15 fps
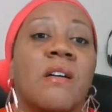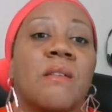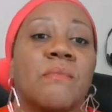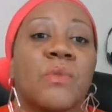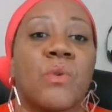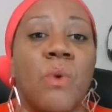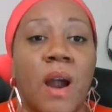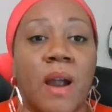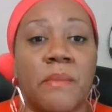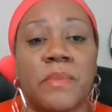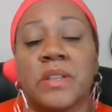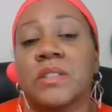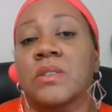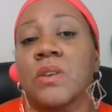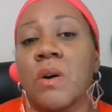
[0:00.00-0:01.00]

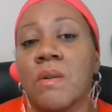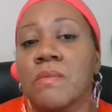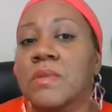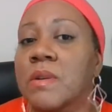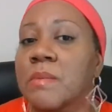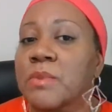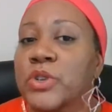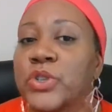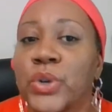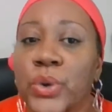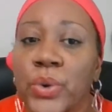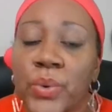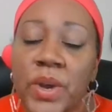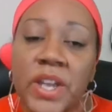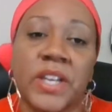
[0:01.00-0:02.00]
requirements. So number
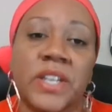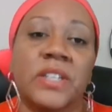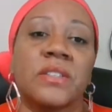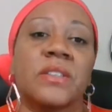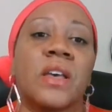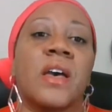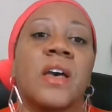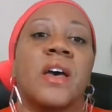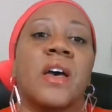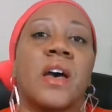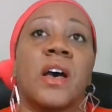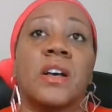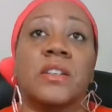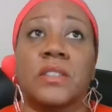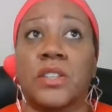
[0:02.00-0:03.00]
two is
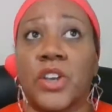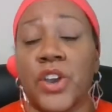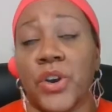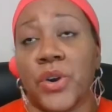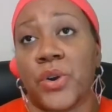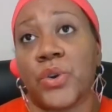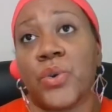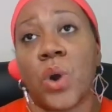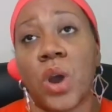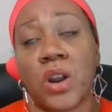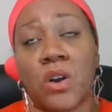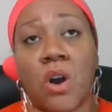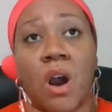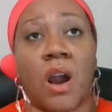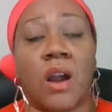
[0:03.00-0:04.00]
a secured credit
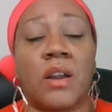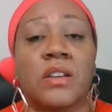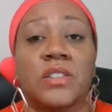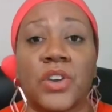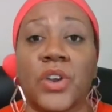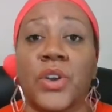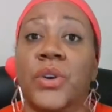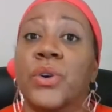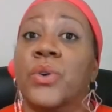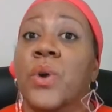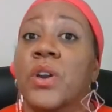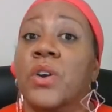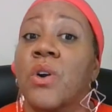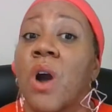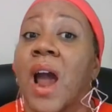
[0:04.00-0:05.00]
card. A secured
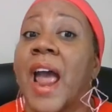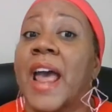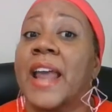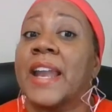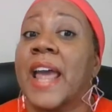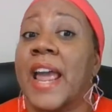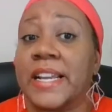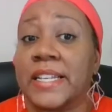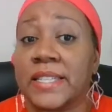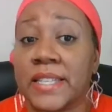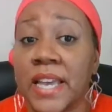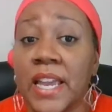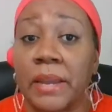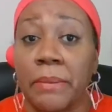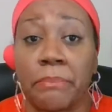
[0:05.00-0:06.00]
credit card at
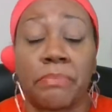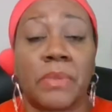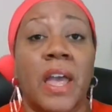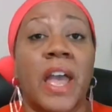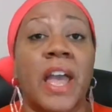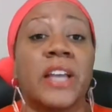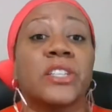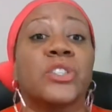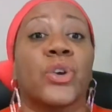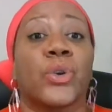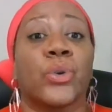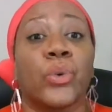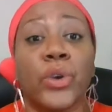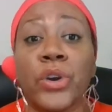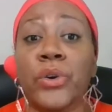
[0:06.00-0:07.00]
18. A
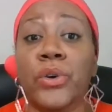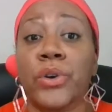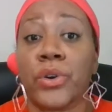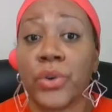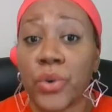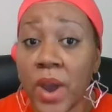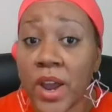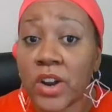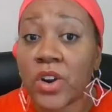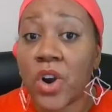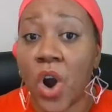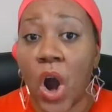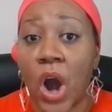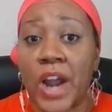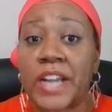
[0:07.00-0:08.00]
secured credit
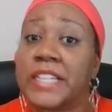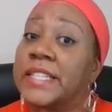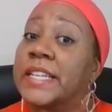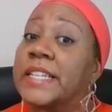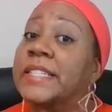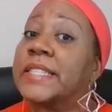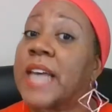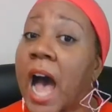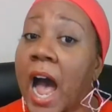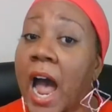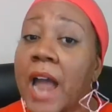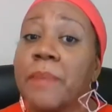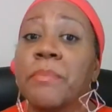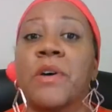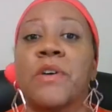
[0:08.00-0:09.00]
card is a
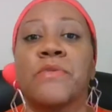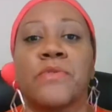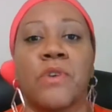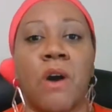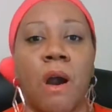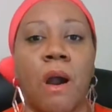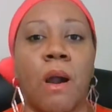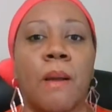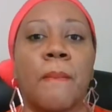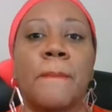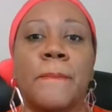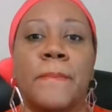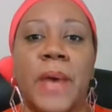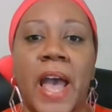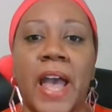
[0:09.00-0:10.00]
type of card
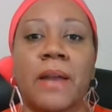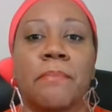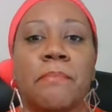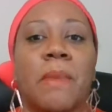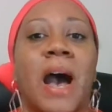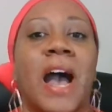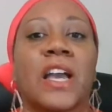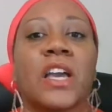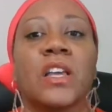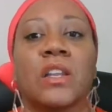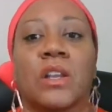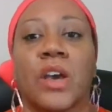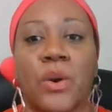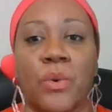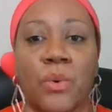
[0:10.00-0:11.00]
backed by
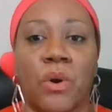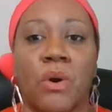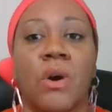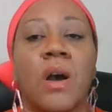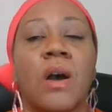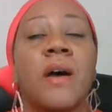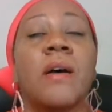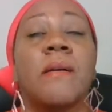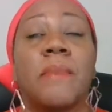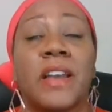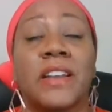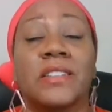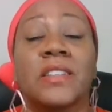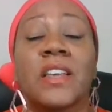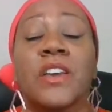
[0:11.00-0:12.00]
collateral,
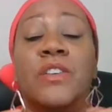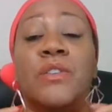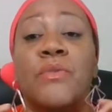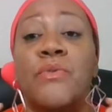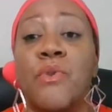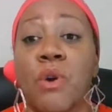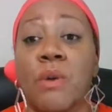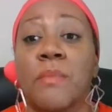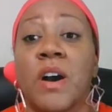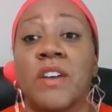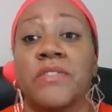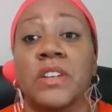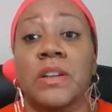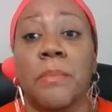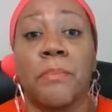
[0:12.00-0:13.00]
basically in the form
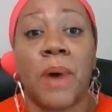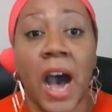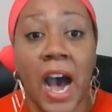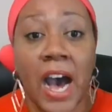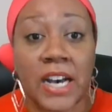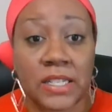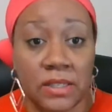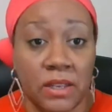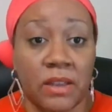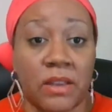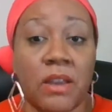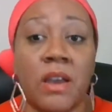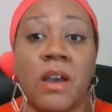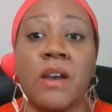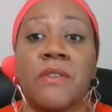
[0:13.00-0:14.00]
of a deposit
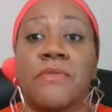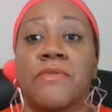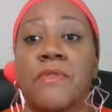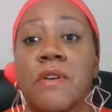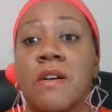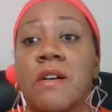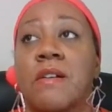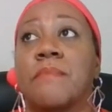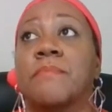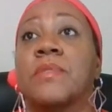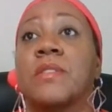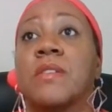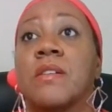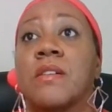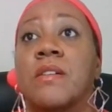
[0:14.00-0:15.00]
from
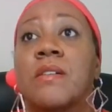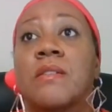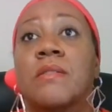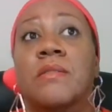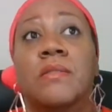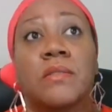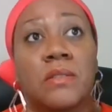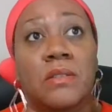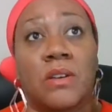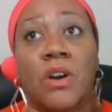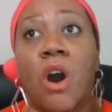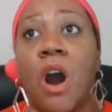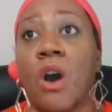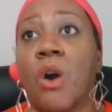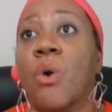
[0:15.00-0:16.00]
the
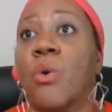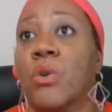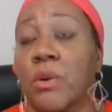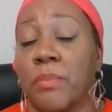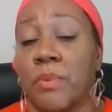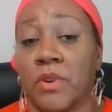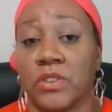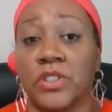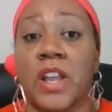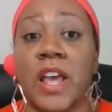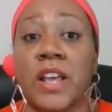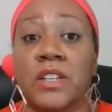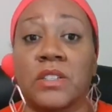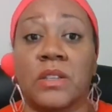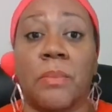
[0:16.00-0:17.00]
card holder or person
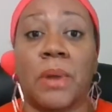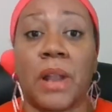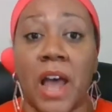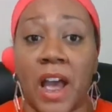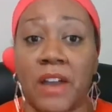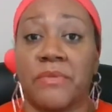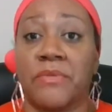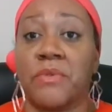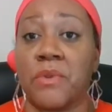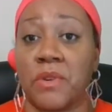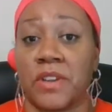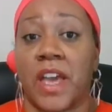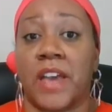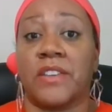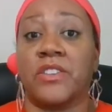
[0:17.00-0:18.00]
that is applying for
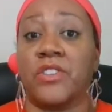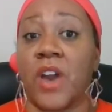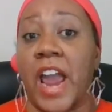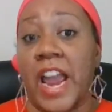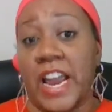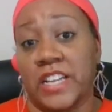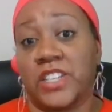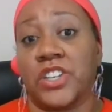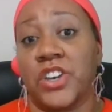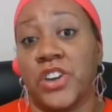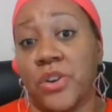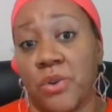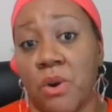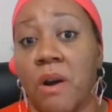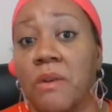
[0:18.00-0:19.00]
that, your
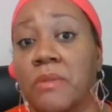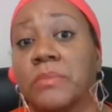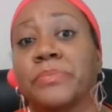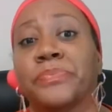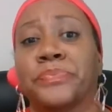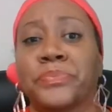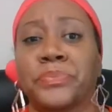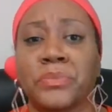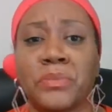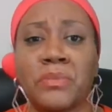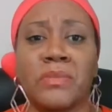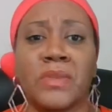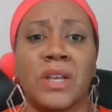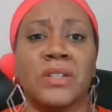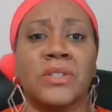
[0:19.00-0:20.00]
18-year-old.
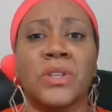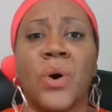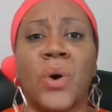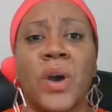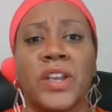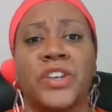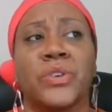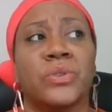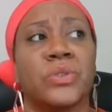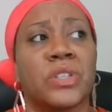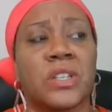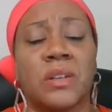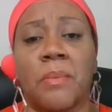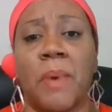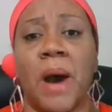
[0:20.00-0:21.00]
So, and usually
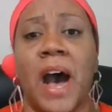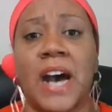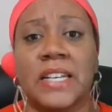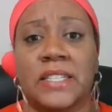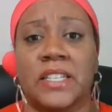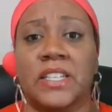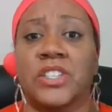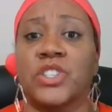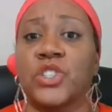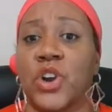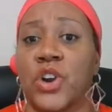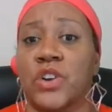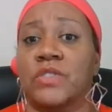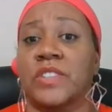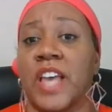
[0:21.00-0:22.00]
the deposit
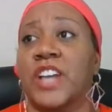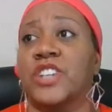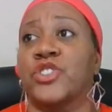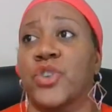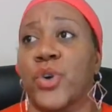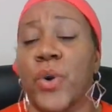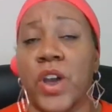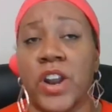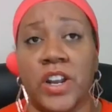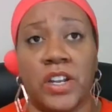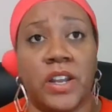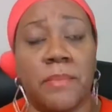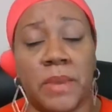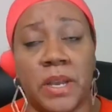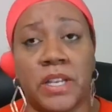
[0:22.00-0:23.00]
serves as your credit
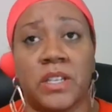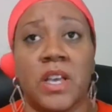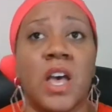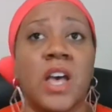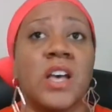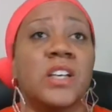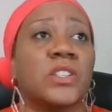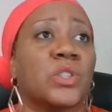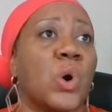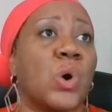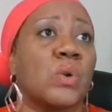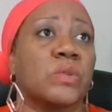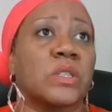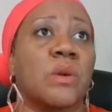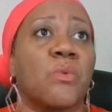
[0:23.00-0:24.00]
limit.
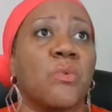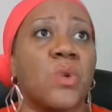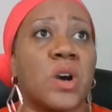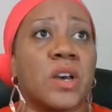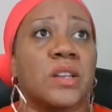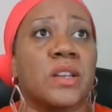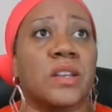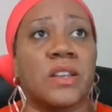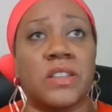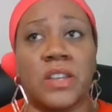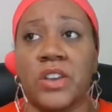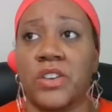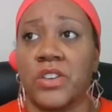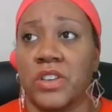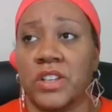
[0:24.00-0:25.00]
So,
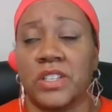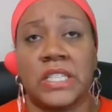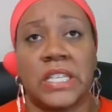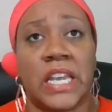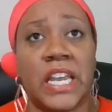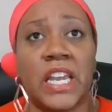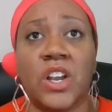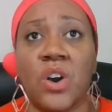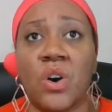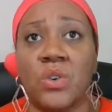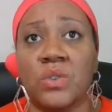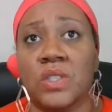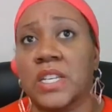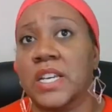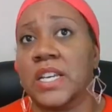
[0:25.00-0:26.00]
the teen
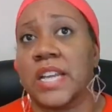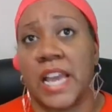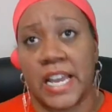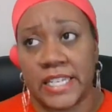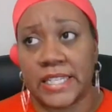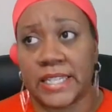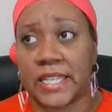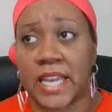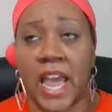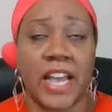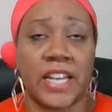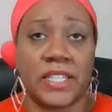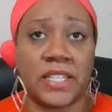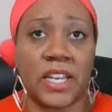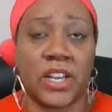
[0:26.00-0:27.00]
goes in at
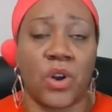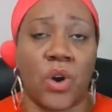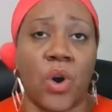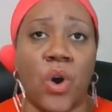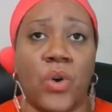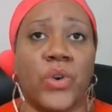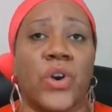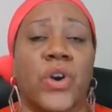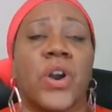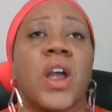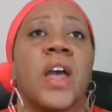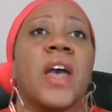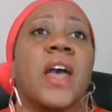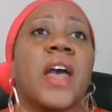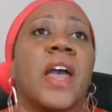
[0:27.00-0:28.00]
18 or older,
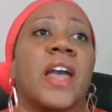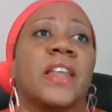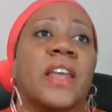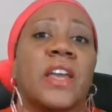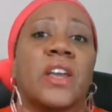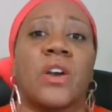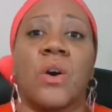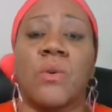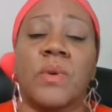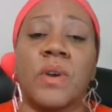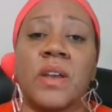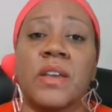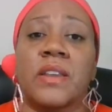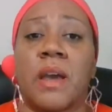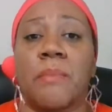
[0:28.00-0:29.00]
and they go
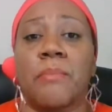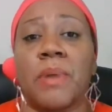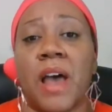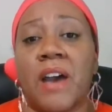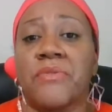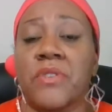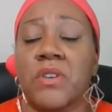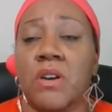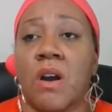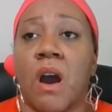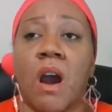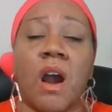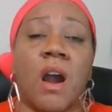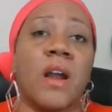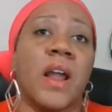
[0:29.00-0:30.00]
in, they apply for the
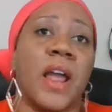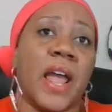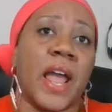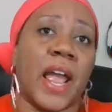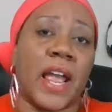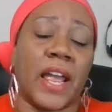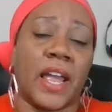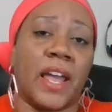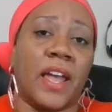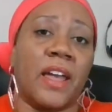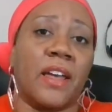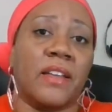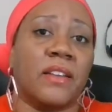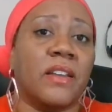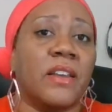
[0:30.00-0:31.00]
card,
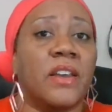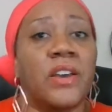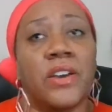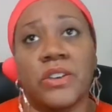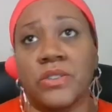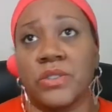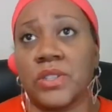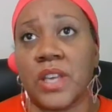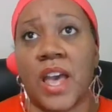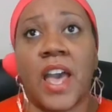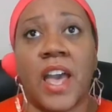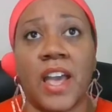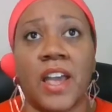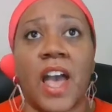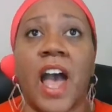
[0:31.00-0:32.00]
and you say,
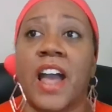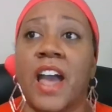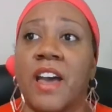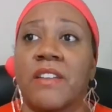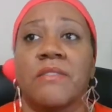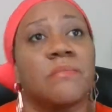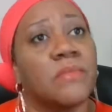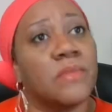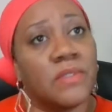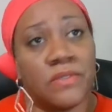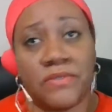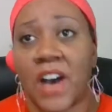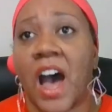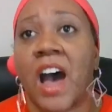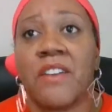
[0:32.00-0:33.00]
hey, I got
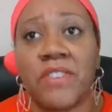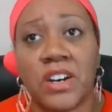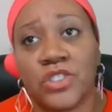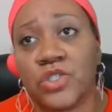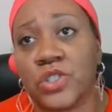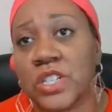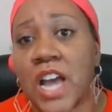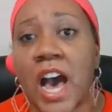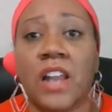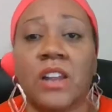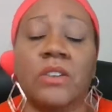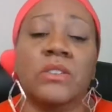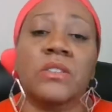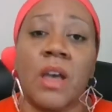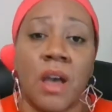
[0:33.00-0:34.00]

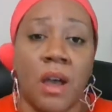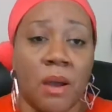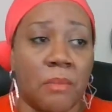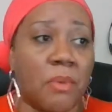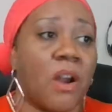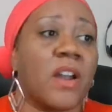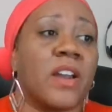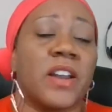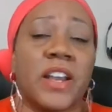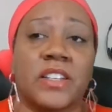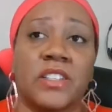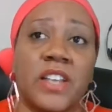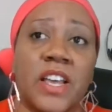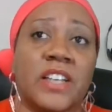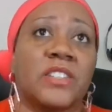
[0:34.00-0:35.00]
$500. Probably
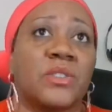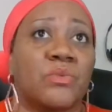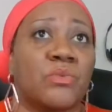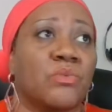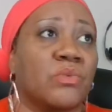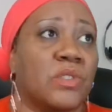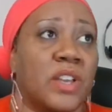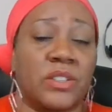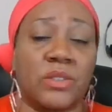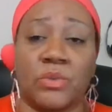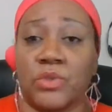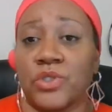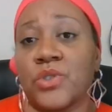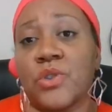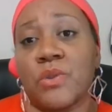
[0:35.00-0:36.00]
that's That's
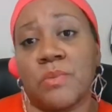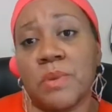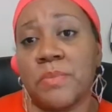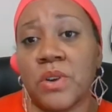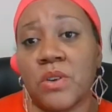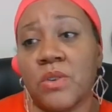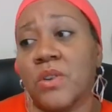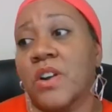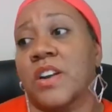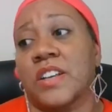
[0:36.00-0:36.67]
what you're going to be put on there.